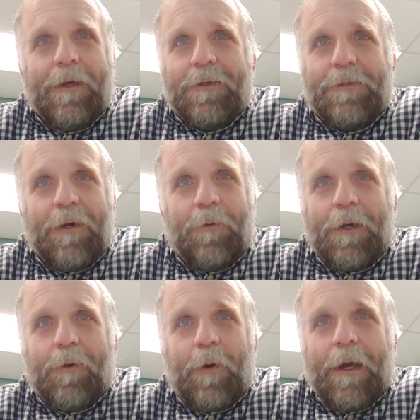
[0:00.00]
There's no
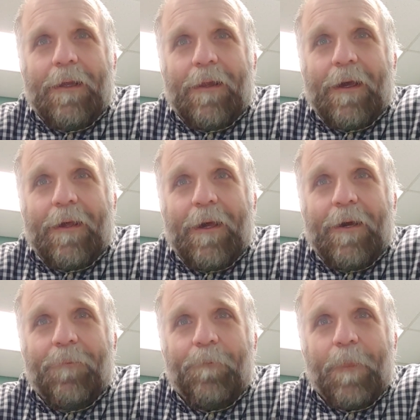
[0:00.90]
one quite like
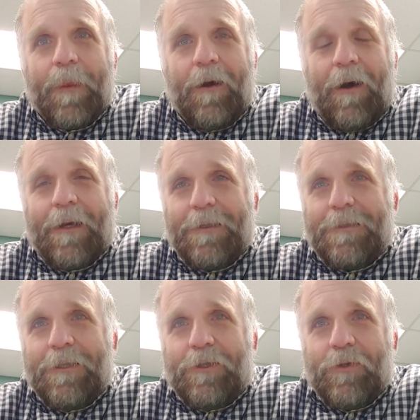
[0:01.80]
him,
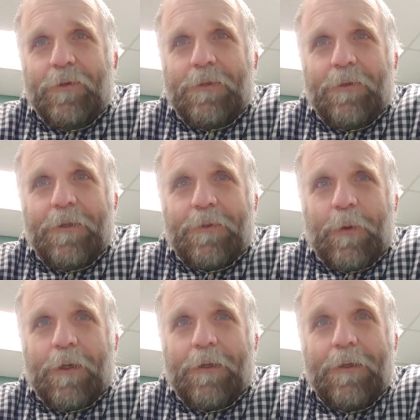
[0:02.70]
honest and true to his
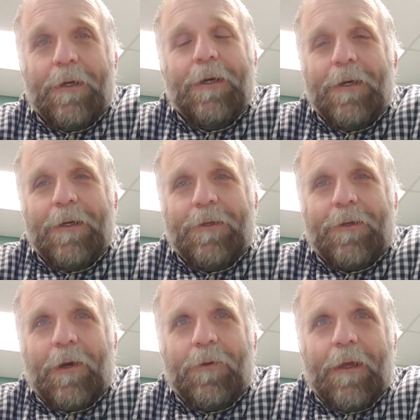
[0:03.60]
word,
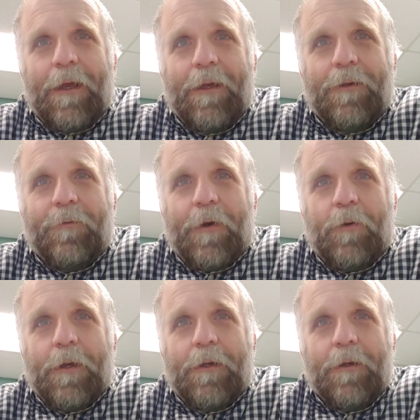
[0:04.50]
totally
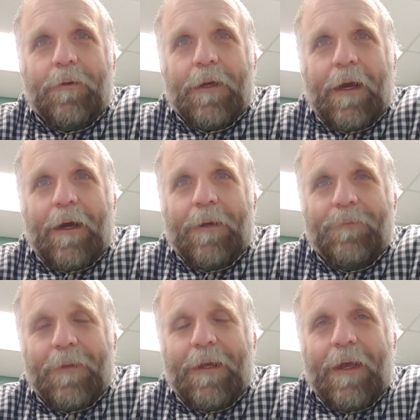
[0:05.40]
devoted to
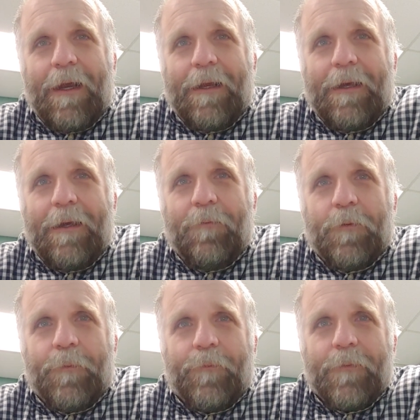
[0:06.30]
God and hating
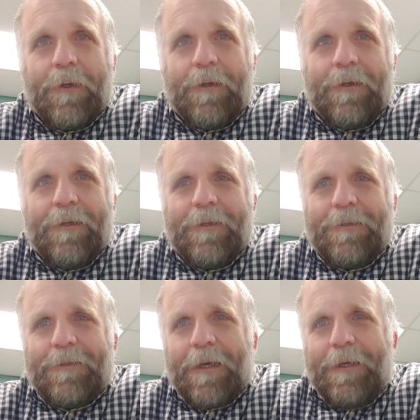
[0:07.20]
evil.
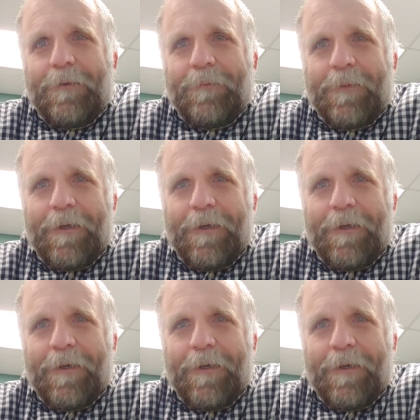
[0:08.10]
Satan